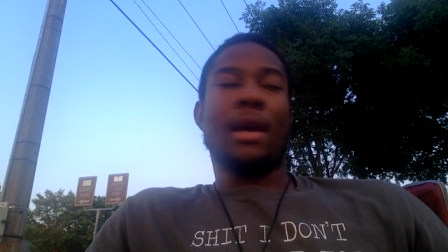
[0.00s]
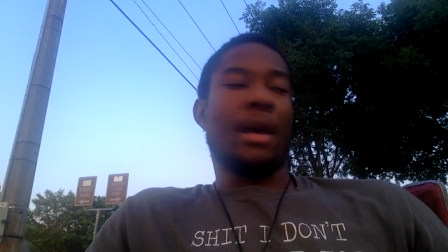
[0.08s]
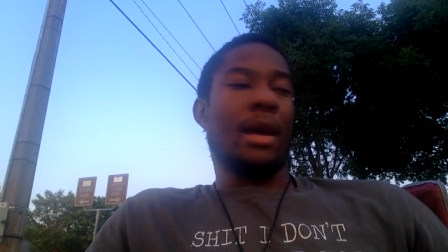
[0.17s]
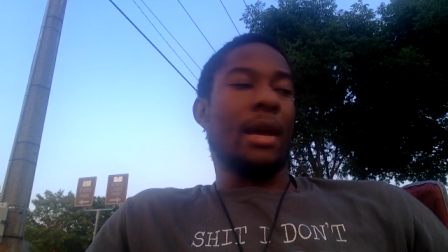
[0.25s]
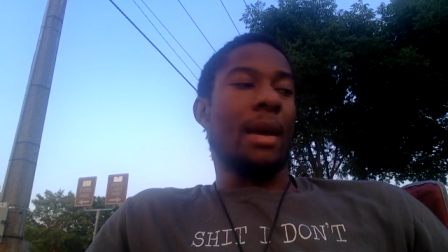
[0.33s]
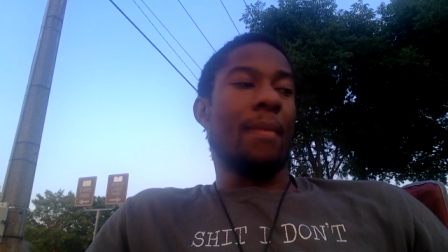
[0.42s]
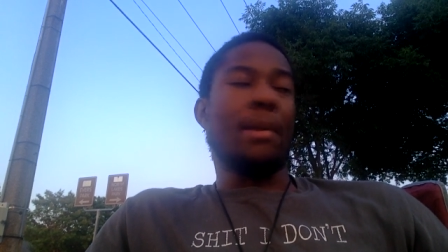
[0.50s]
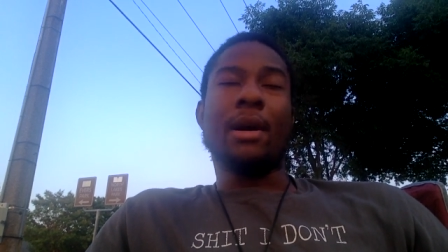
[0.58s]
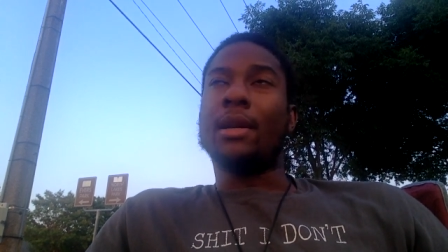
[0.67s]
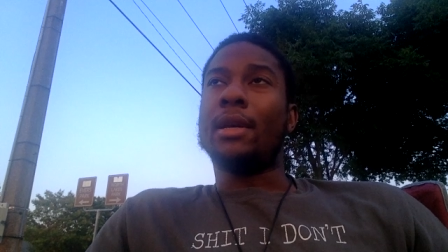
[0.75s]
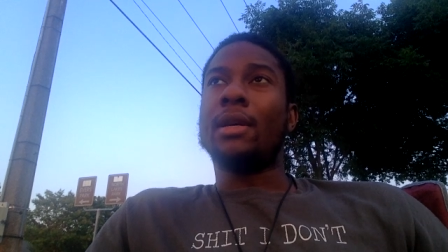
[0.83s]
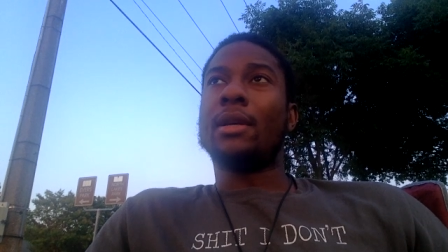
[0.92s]
And that
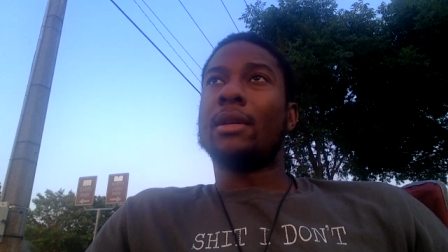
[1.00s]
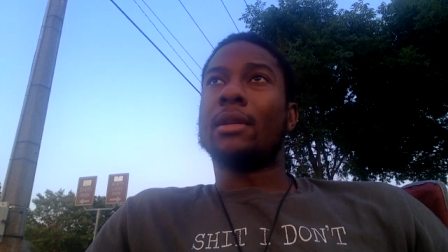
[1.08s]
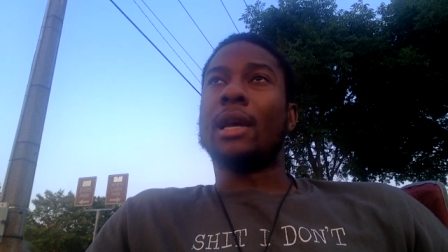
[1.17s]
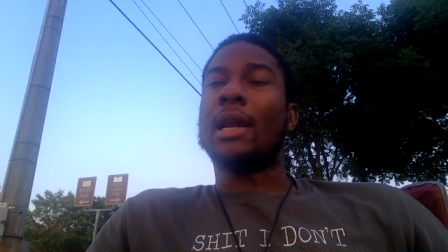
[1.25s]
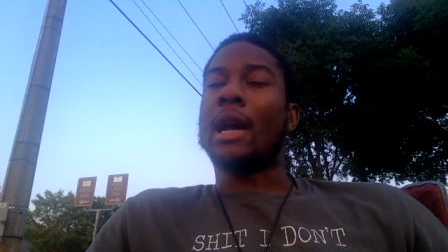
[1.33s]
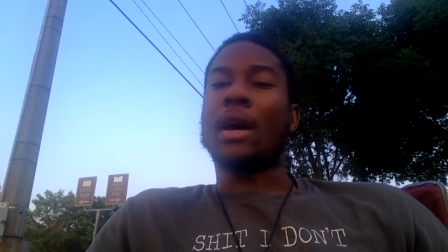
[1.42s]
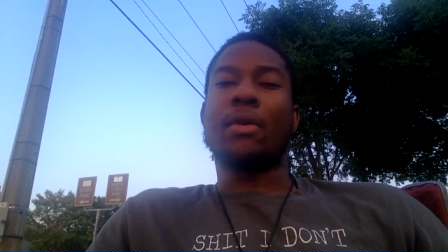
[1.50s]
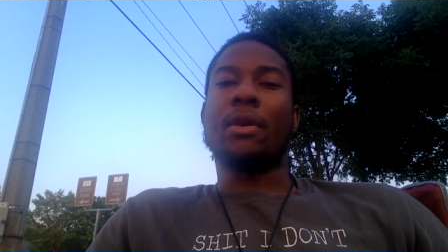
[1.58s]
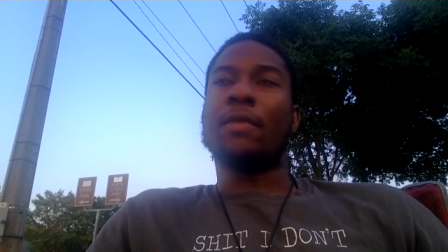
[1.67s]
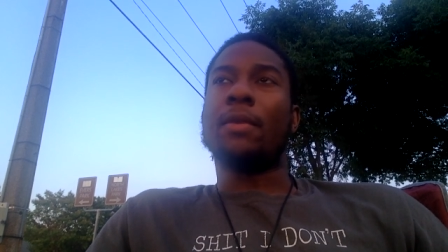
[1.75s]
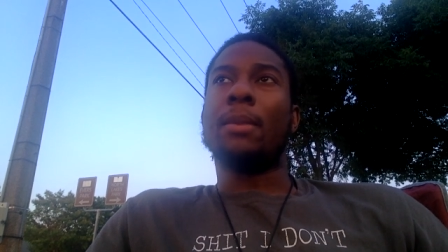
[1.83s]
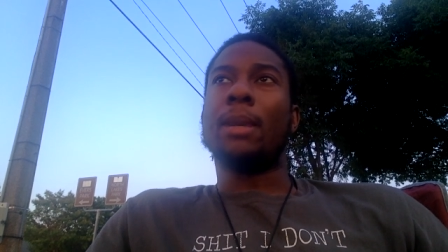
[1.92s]
money, they're not going to
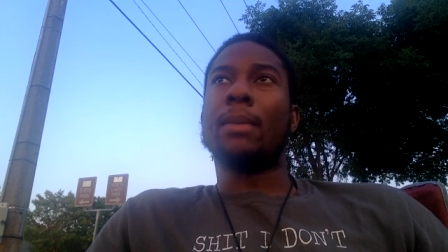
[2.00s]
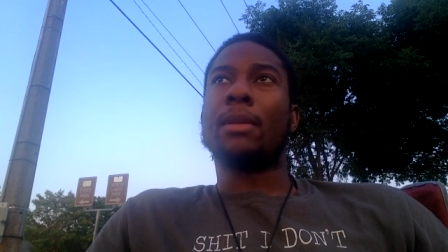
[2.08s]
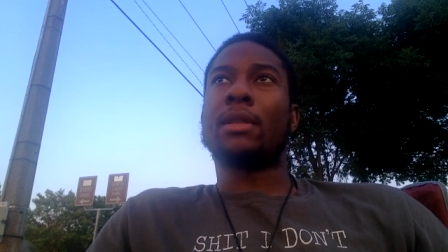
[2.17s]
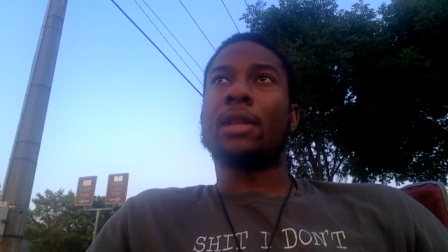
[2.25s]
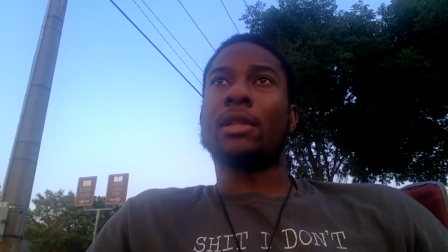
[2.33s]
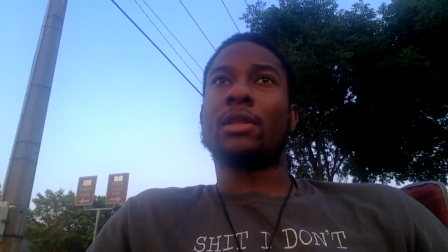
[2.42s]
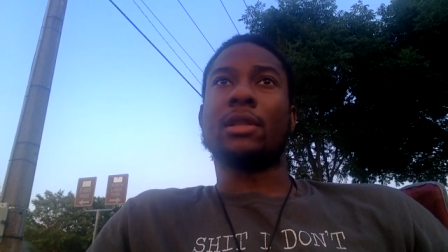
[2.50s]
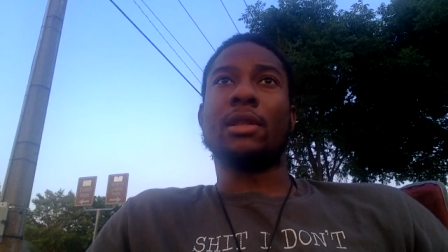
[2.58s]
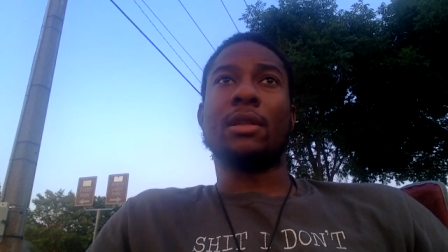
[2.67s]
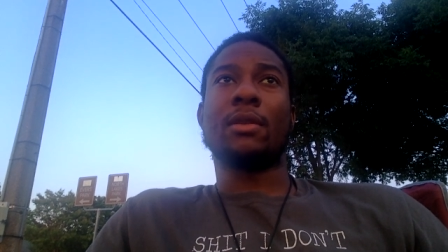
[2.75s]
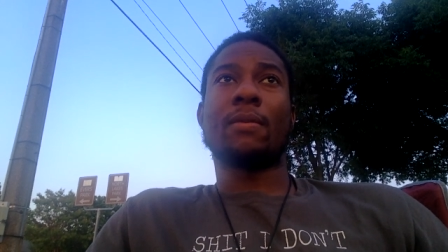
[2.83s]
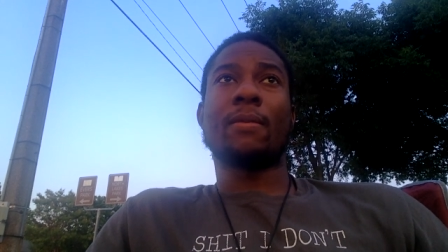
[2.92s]
ever be able to touch
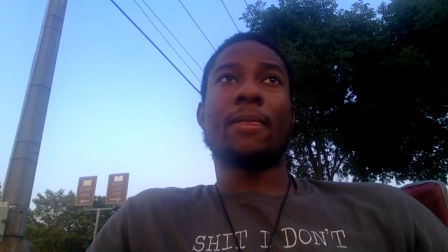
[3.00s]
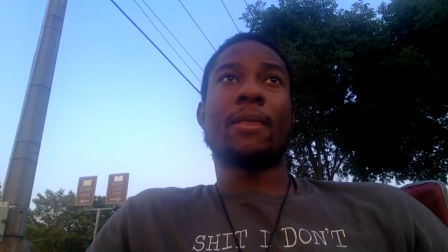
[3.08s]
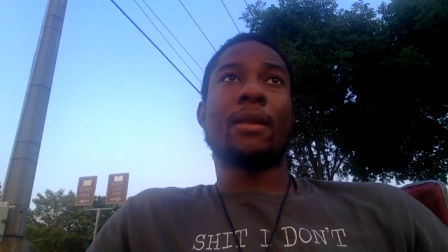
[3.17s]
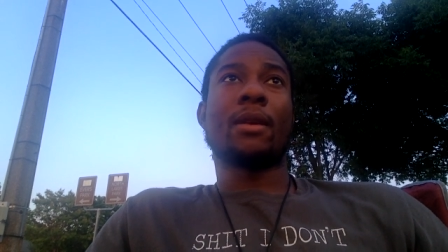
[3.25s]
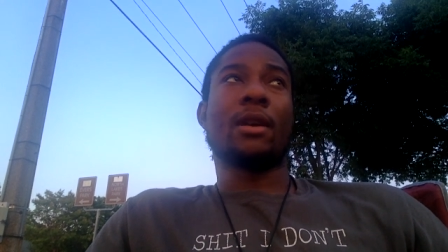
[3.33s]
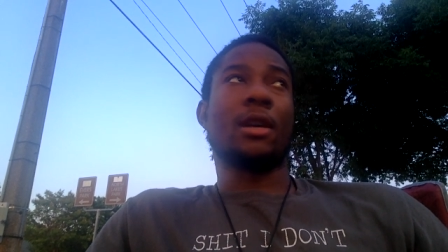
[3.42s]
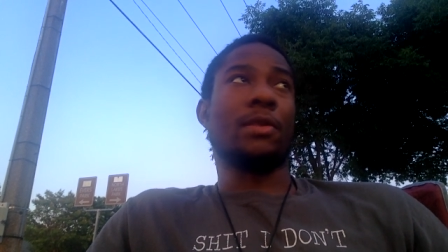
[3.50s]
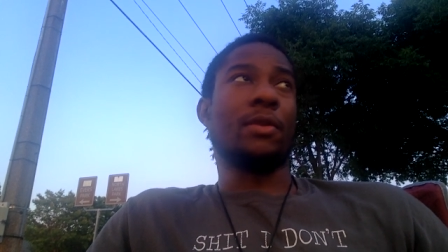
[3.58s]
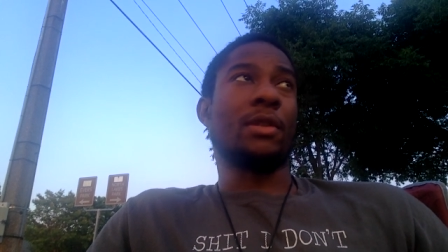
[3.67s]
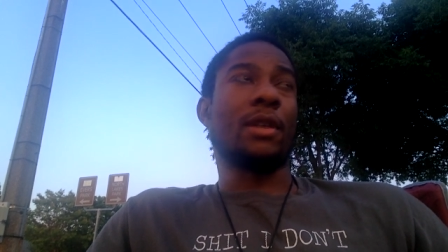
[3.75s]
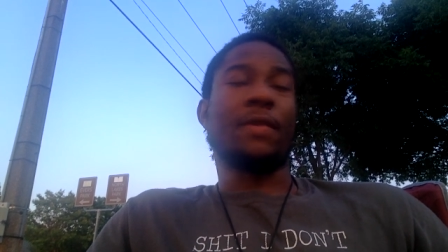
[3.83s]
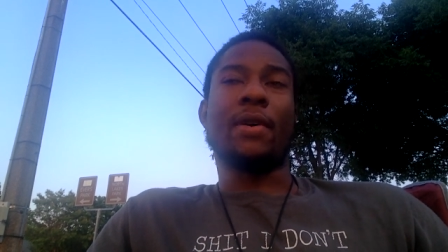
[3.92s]
it. Because
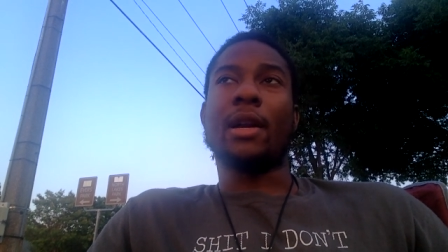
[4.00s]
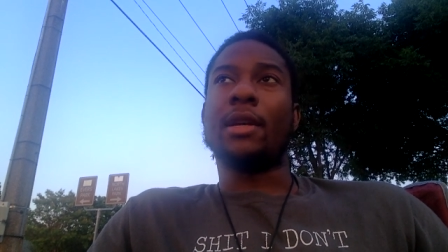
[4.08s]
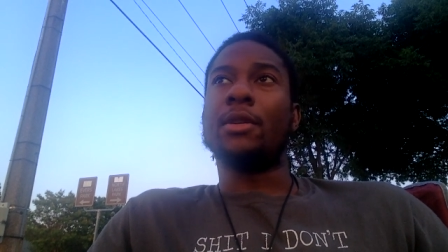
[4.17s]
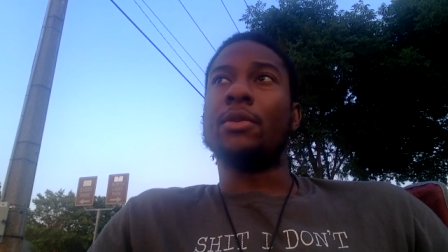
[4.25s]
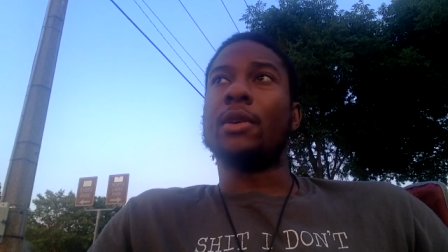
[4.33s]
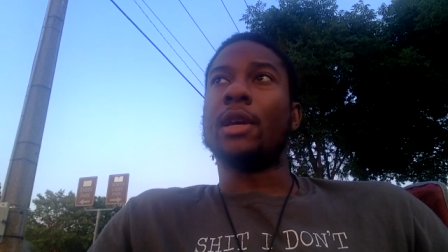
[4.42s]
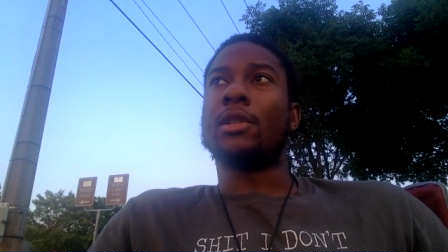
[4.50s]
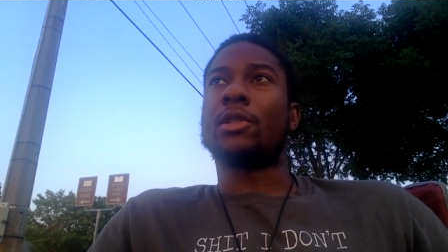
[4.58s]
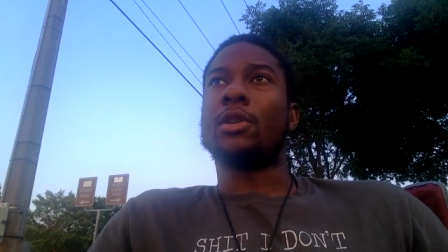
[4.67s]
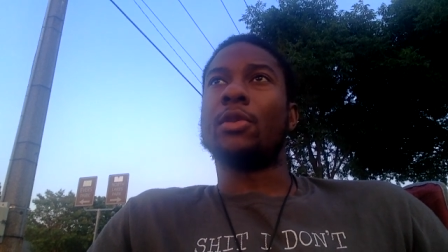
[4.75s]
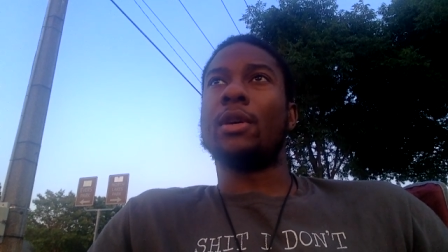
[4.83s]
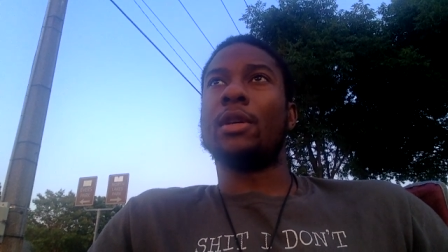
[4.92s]
once they finally do get
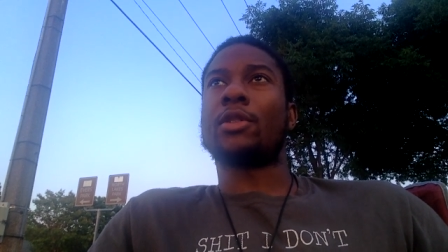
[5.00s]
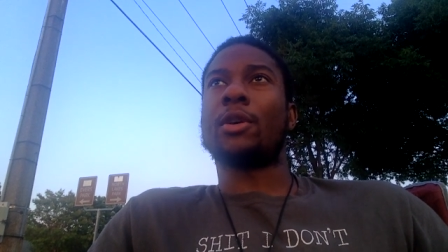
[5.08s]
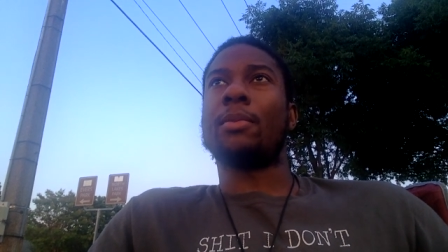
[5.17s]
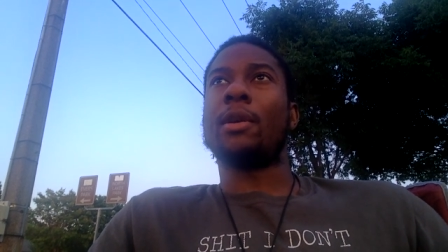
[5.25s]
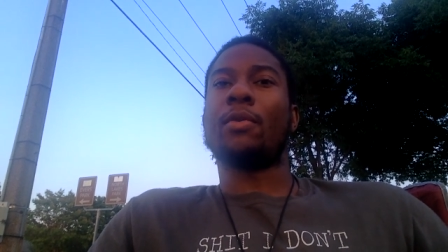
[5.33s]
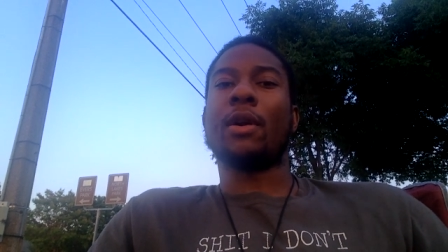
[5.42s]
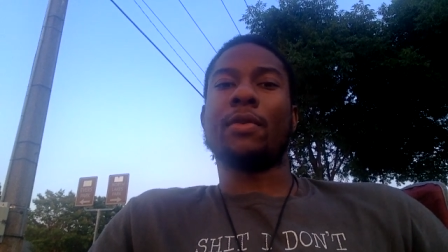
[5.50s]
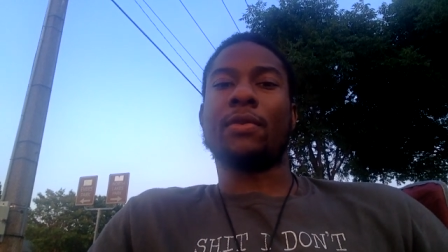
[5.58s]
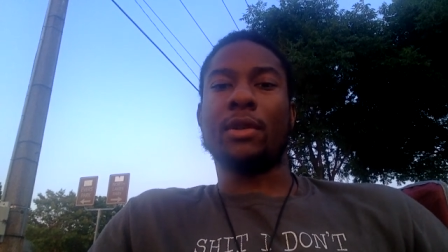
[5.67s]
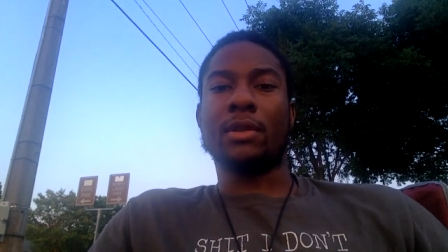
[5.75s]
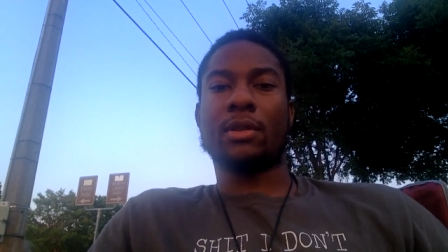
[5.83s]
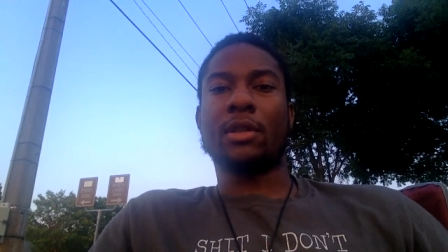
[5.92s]
to it, it's going to be
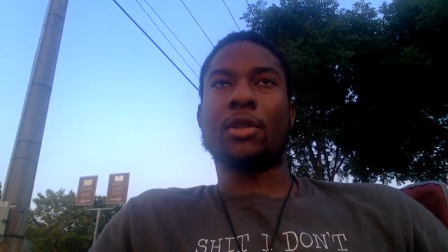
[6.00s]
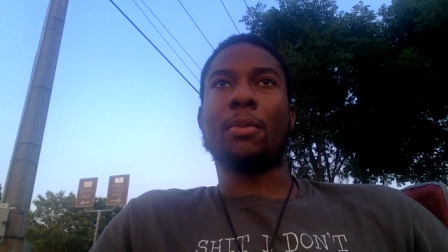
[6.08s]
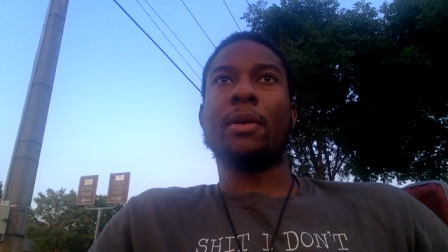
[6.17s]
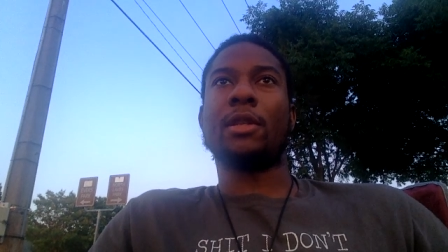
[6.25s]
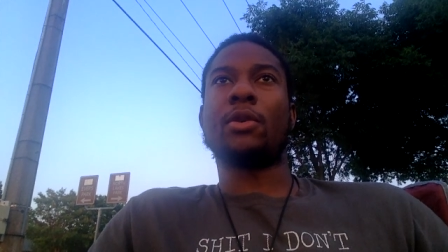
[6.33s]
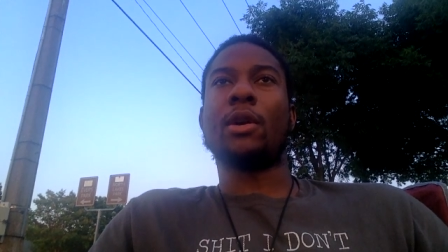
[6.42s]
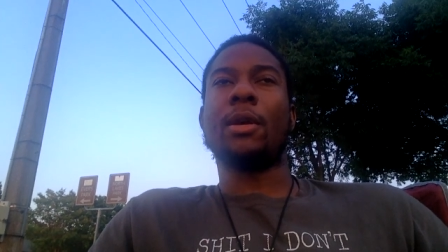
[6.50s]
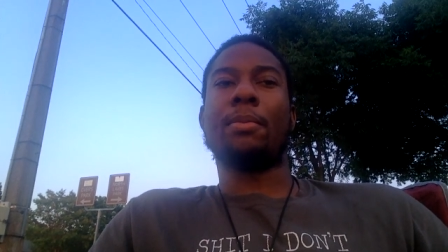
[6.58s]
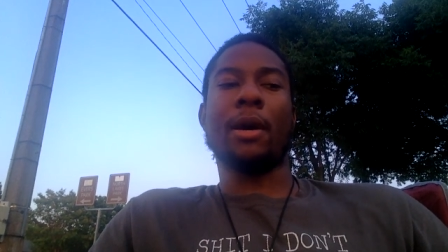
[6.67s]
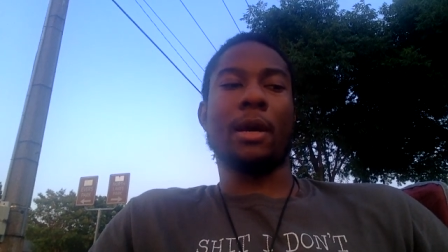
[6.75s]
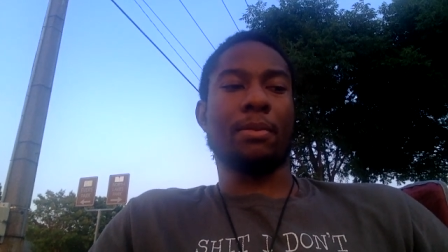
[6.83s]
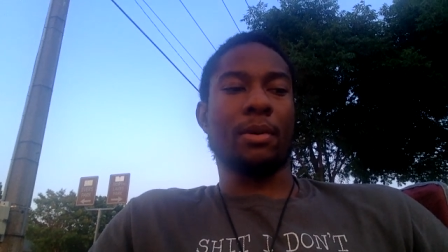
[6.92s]
worthless. It's going to be toilet
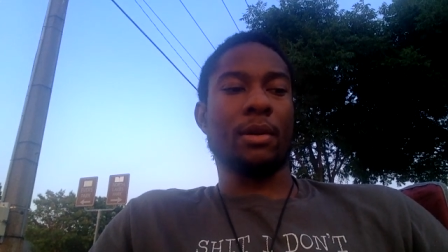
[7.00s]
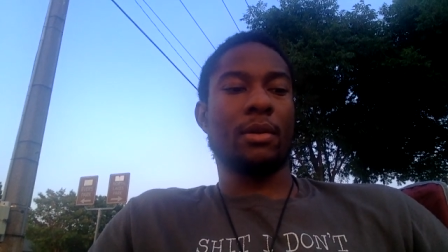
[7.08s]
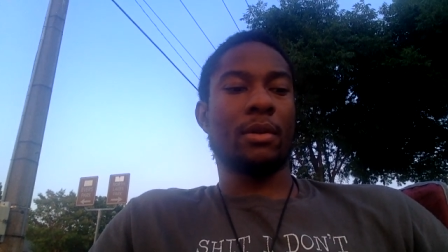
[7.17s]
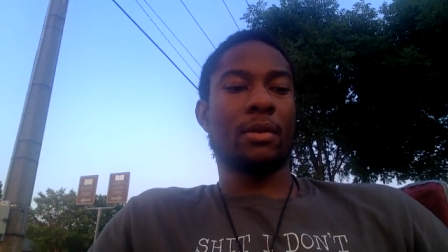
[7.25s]
paper.